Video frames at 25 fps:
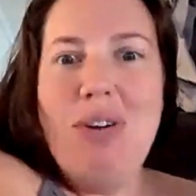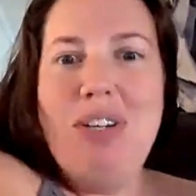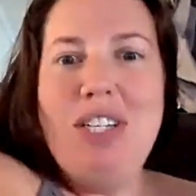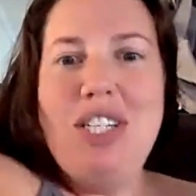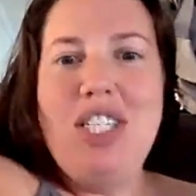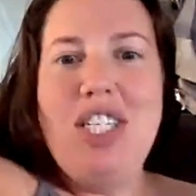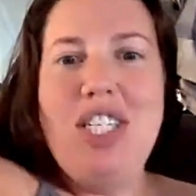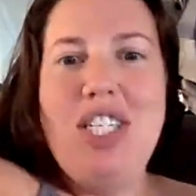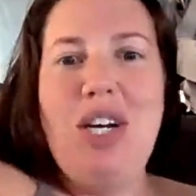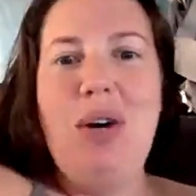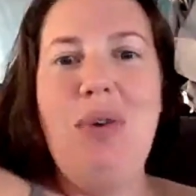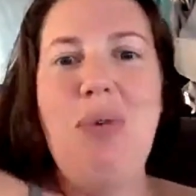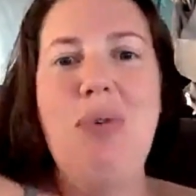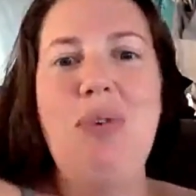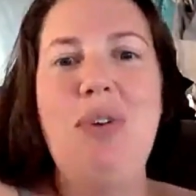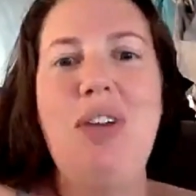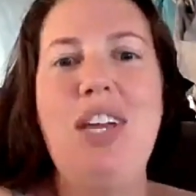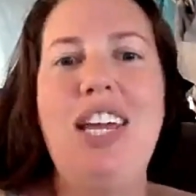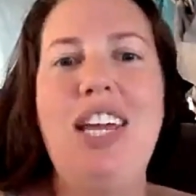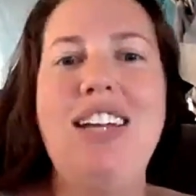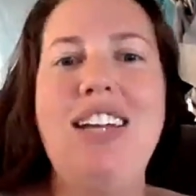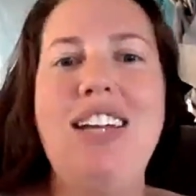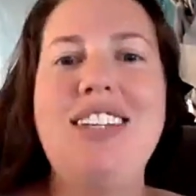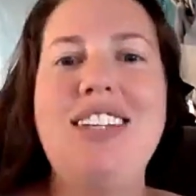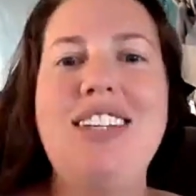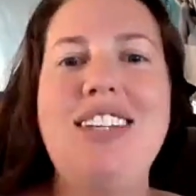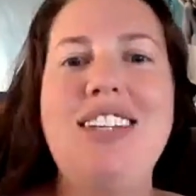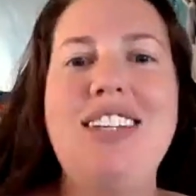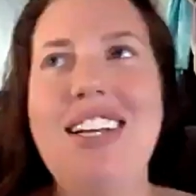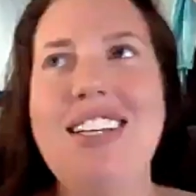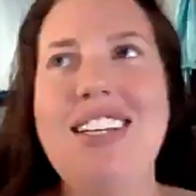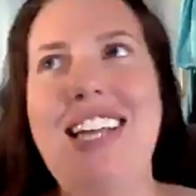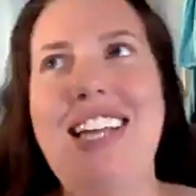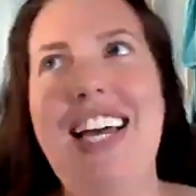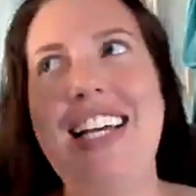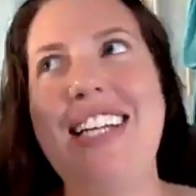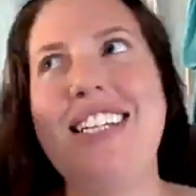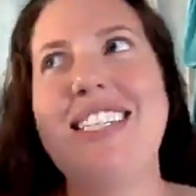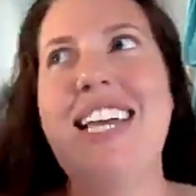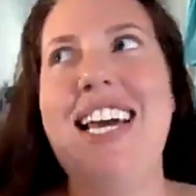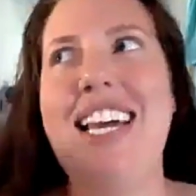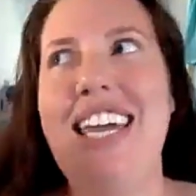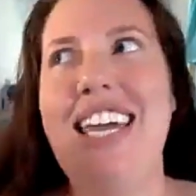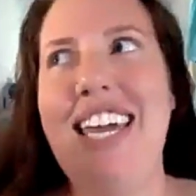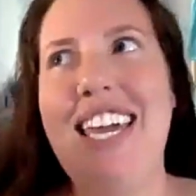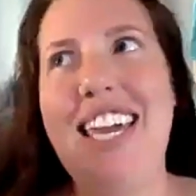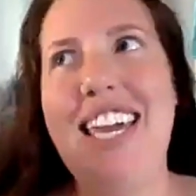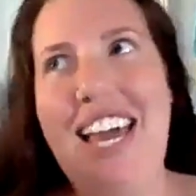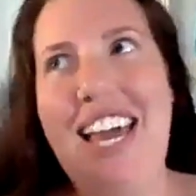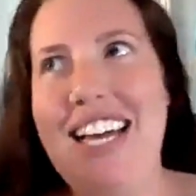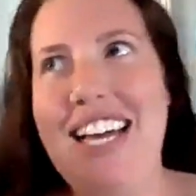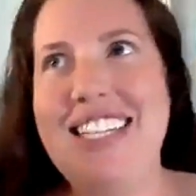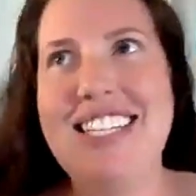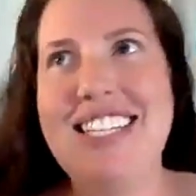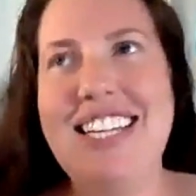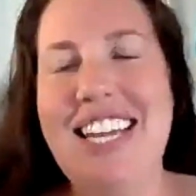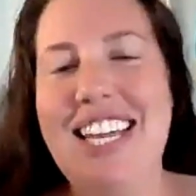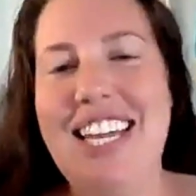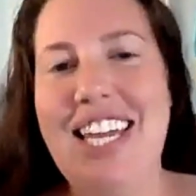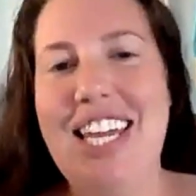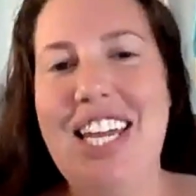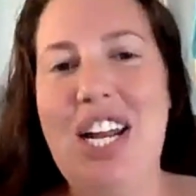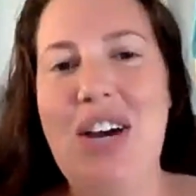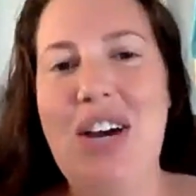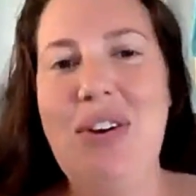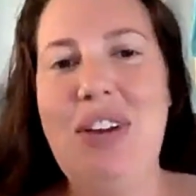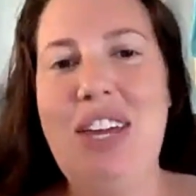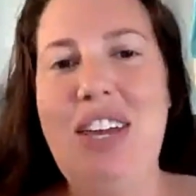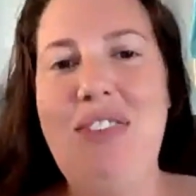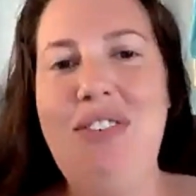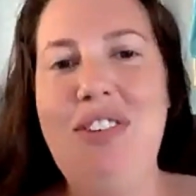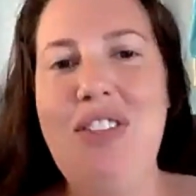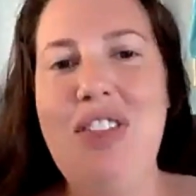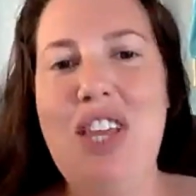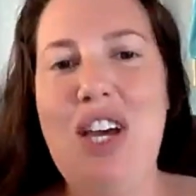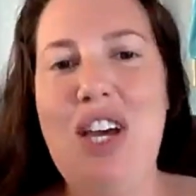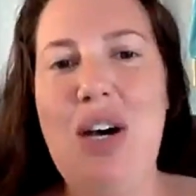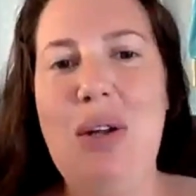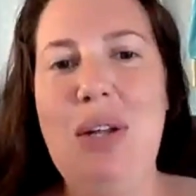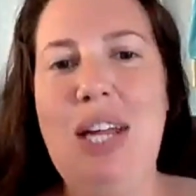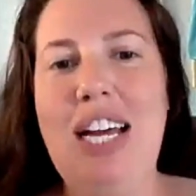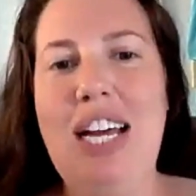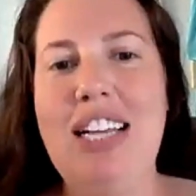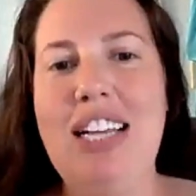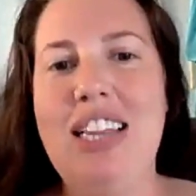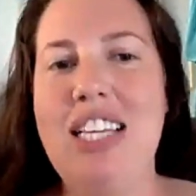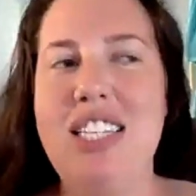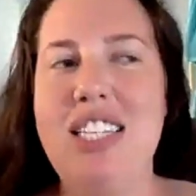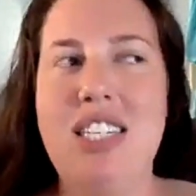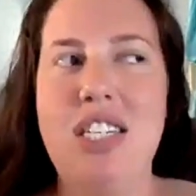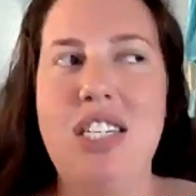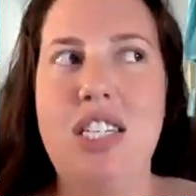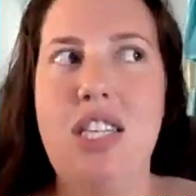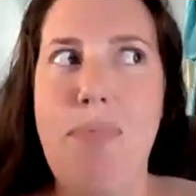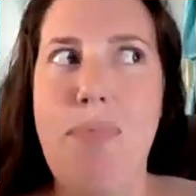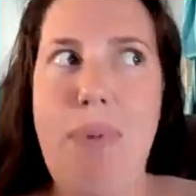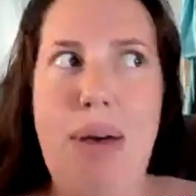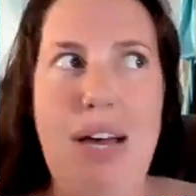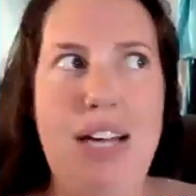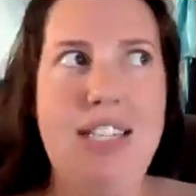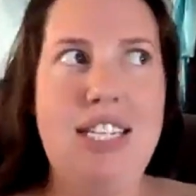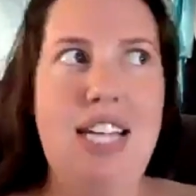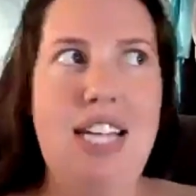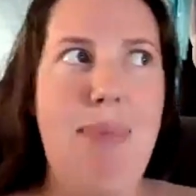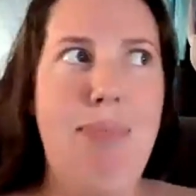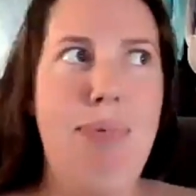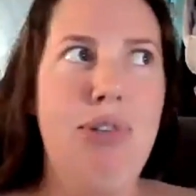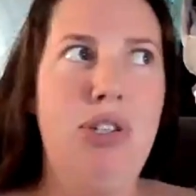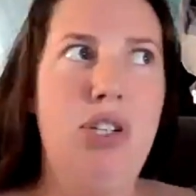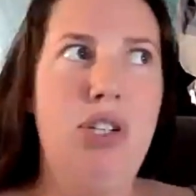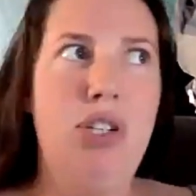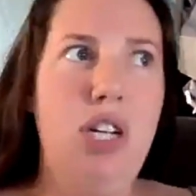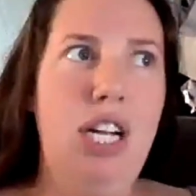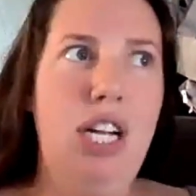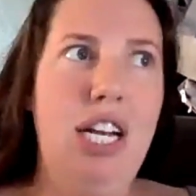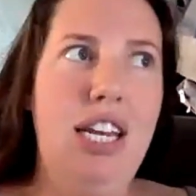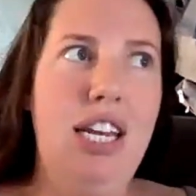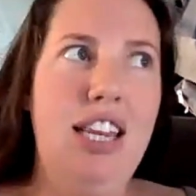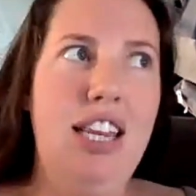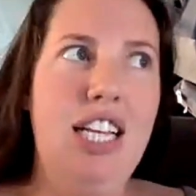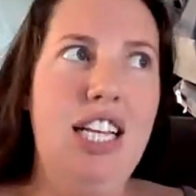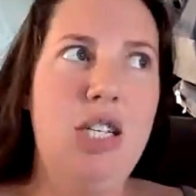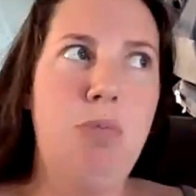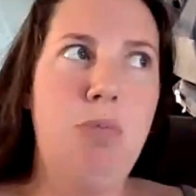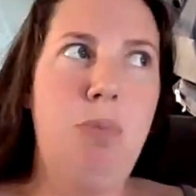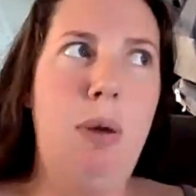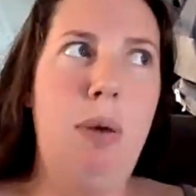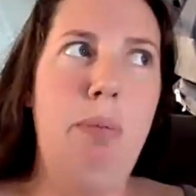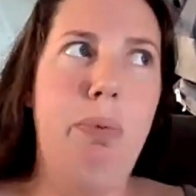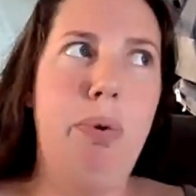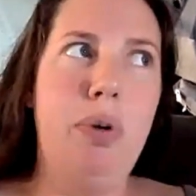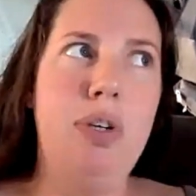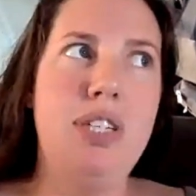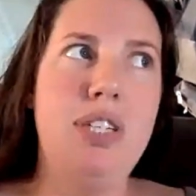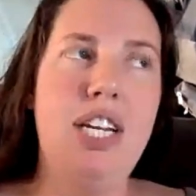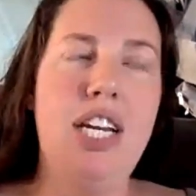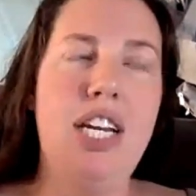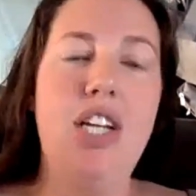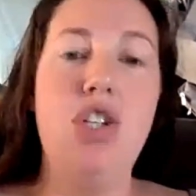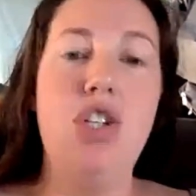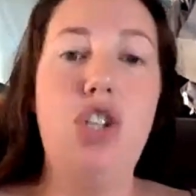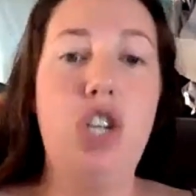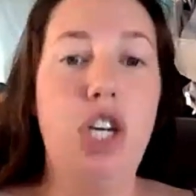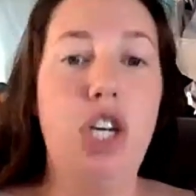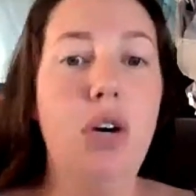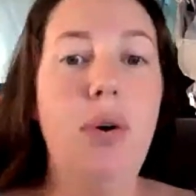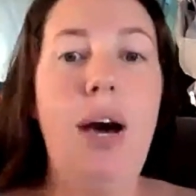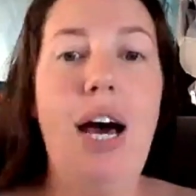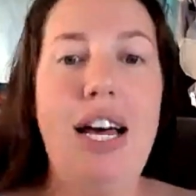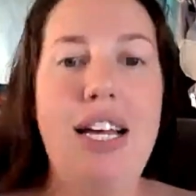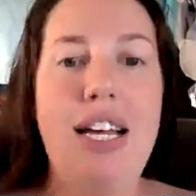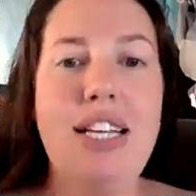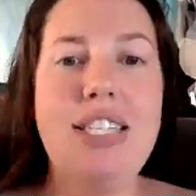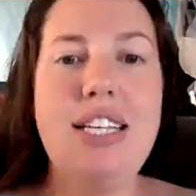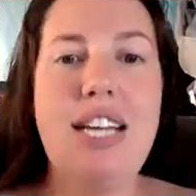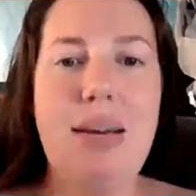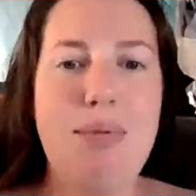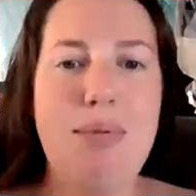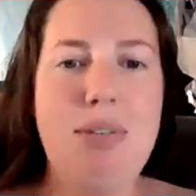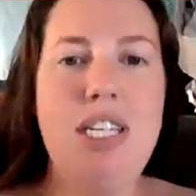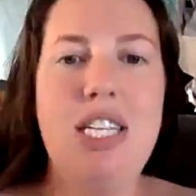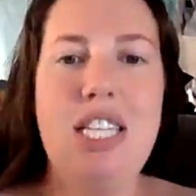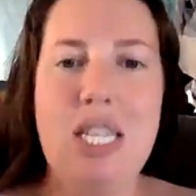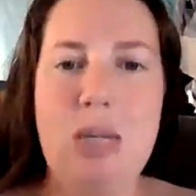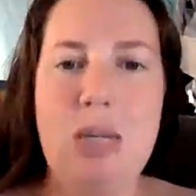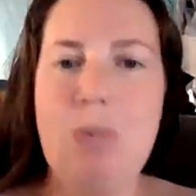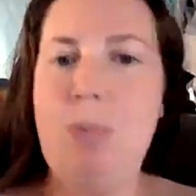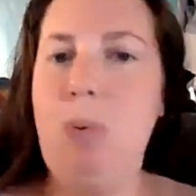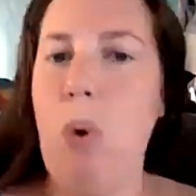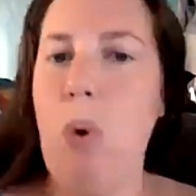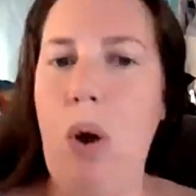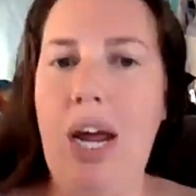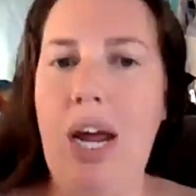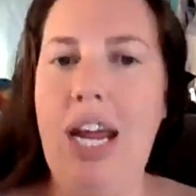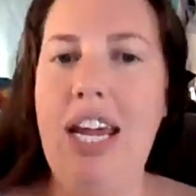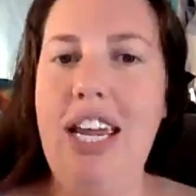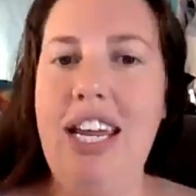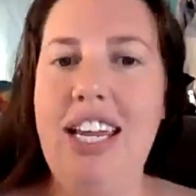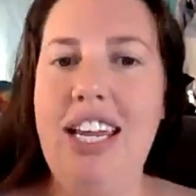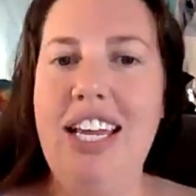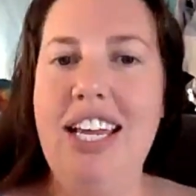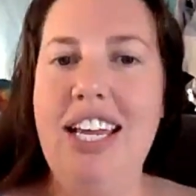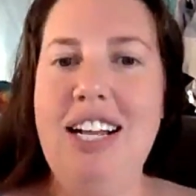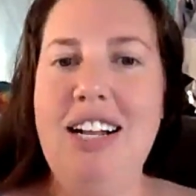And so it's got us second guessing, even though this is the best opportunity that's been presented to us up to this point.